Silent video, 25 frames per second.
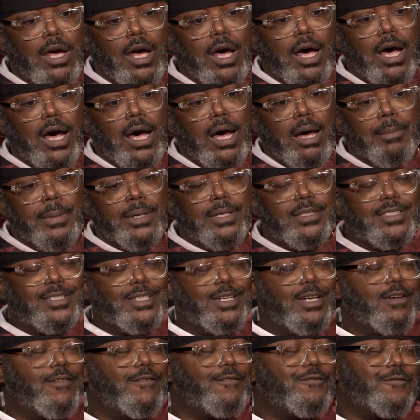Um,
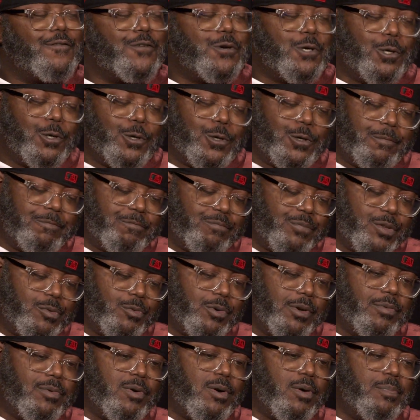instead of food,
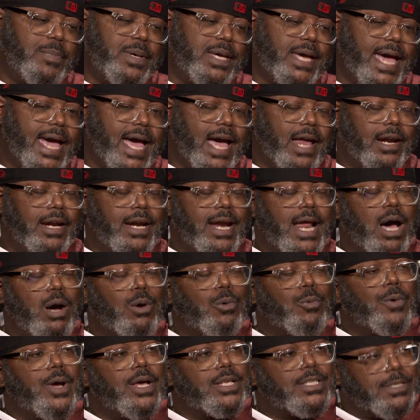we will be handing
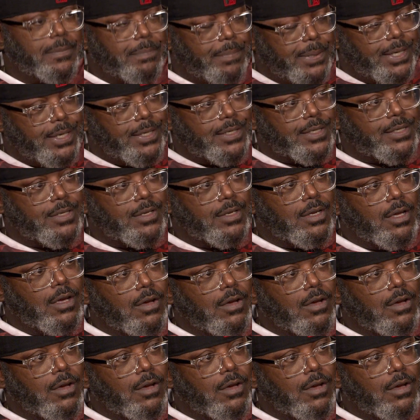out recipes